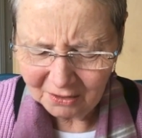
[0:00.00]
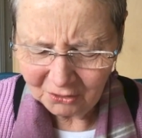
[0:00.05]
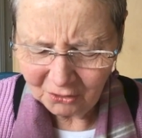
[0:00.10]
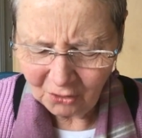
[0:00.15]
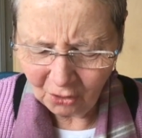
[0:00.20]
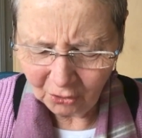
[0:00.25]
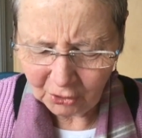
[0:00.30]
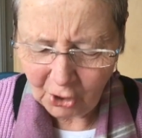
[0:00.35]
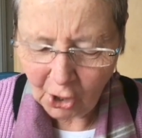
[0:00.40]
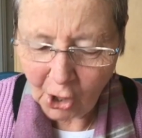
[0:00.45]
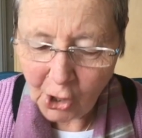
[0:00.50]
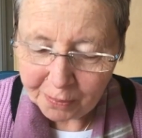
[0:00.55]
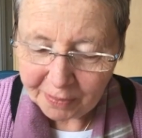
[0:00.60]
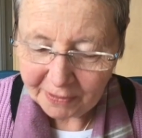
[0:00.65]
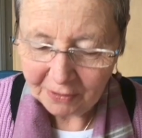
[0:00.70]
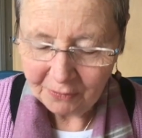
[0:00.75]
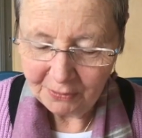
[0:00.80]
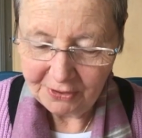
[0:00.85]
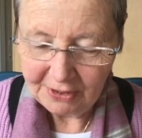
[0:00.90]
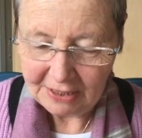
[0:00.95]
not
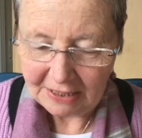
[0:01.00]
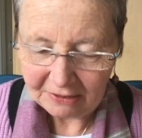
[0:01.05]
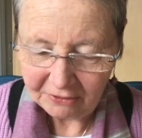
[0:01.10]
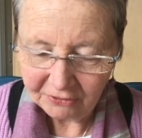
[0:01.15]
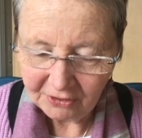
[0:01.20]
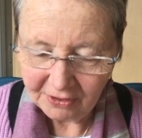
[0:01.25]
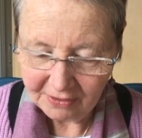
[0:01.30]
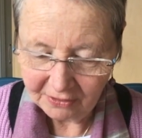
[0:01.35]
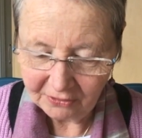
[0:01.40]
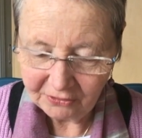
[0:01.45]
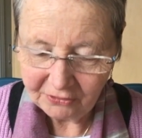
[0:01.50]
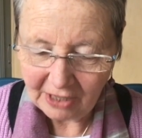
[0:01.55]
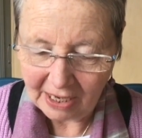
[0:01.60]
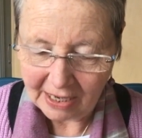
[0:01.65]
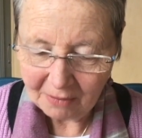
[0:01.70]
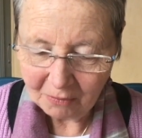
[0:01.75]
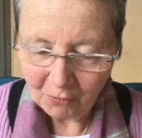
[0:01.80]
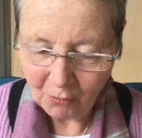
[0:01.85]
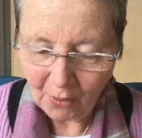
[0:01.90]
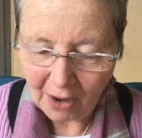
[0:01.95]
coping with things in the
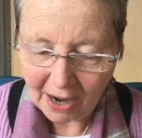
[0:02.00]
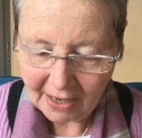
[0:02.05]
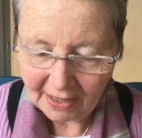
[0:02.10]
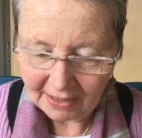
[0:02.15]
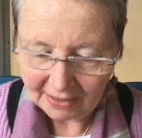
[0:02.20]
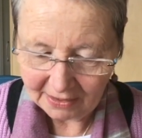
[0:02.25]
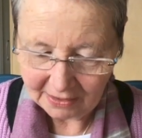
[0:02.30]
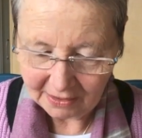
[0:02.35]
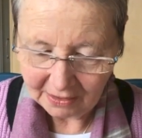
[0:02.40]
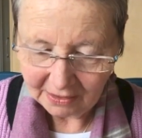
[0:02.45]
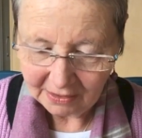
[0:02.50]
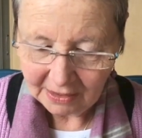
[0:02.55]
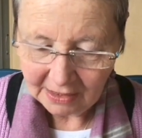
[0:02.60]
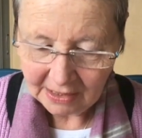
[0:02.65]
same way,